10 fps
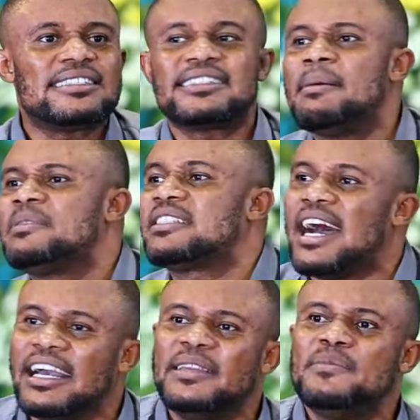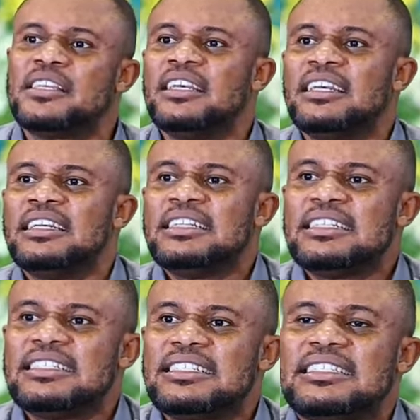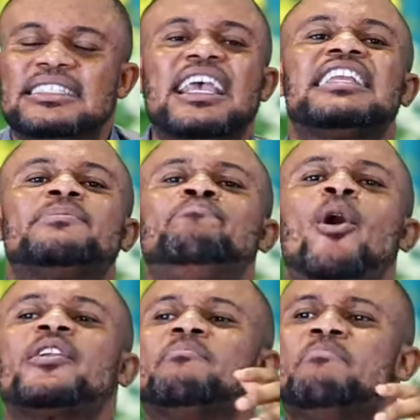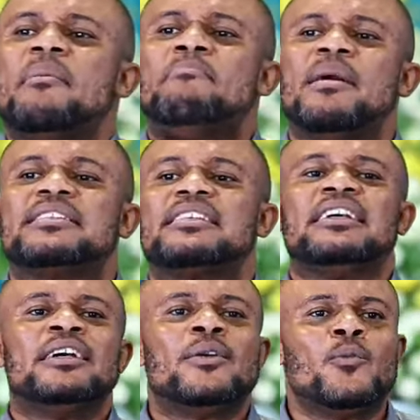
sometimes church board members